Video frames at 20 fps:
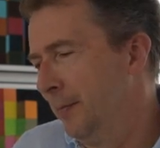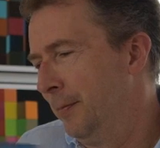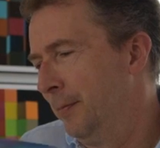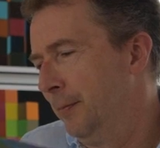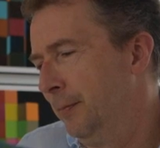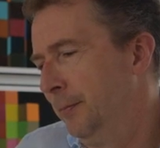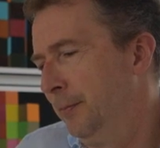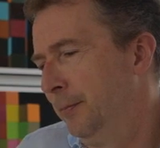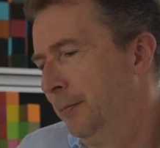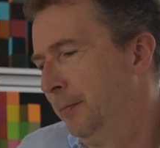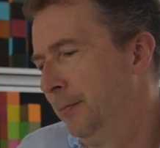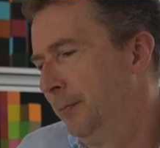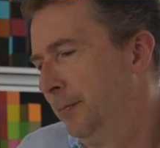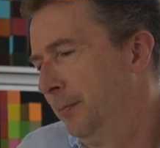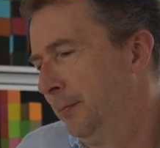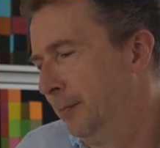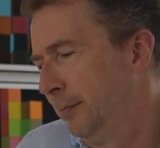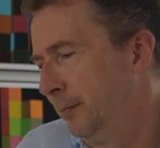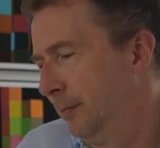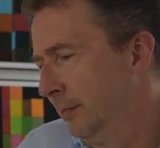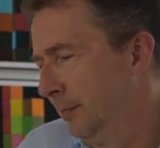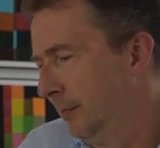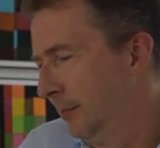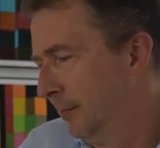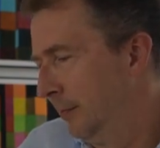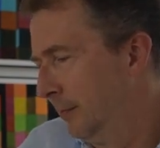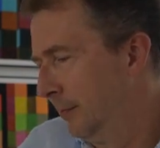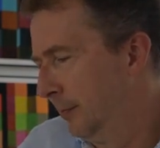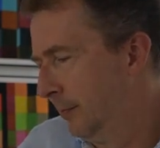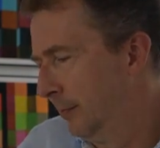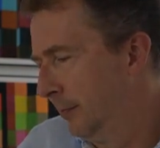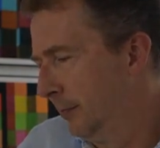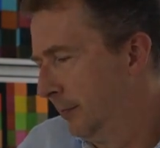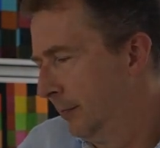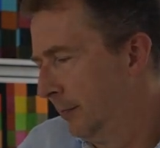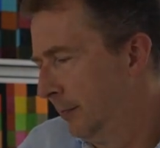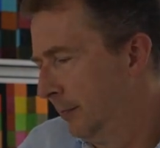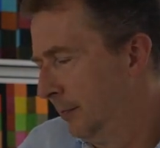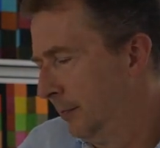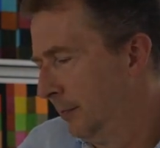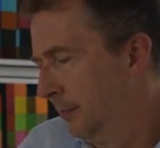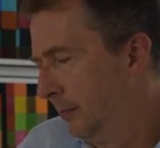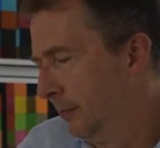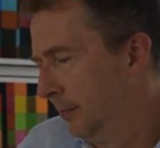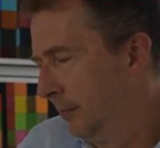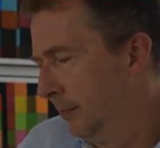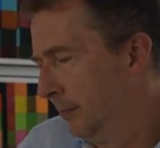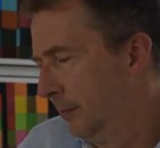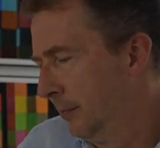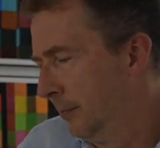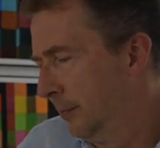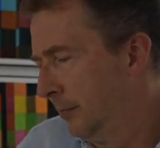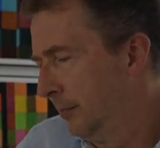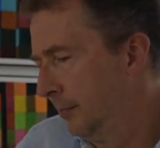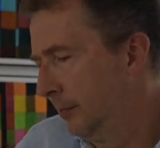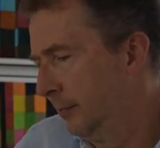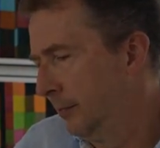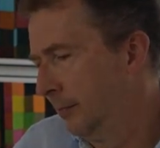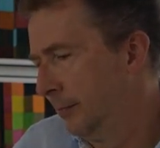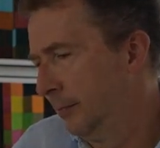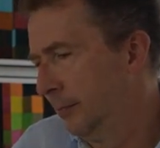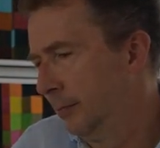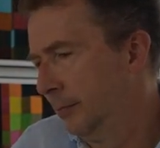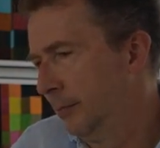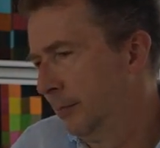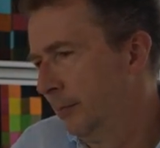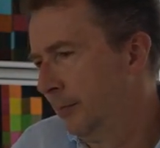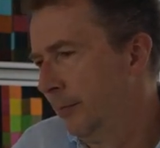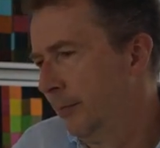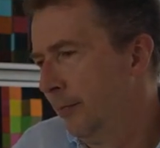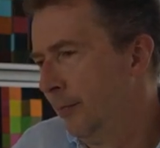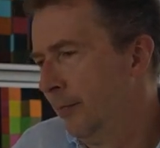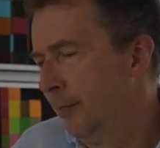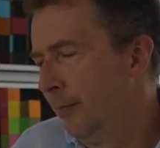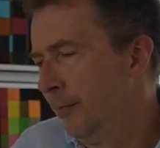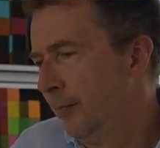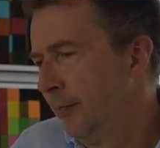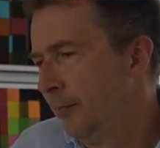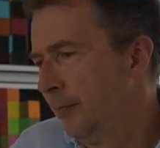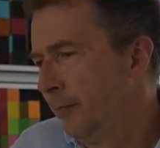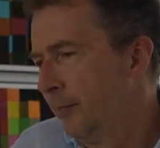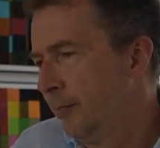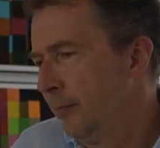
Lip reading: (no one is talking)